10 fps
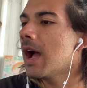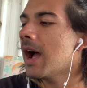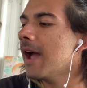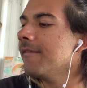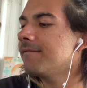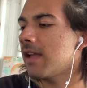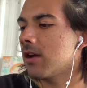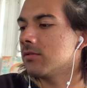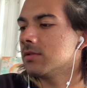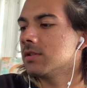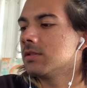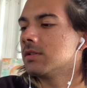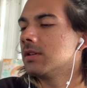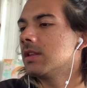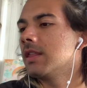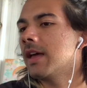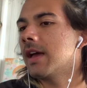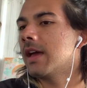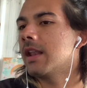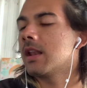I found
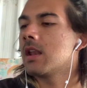that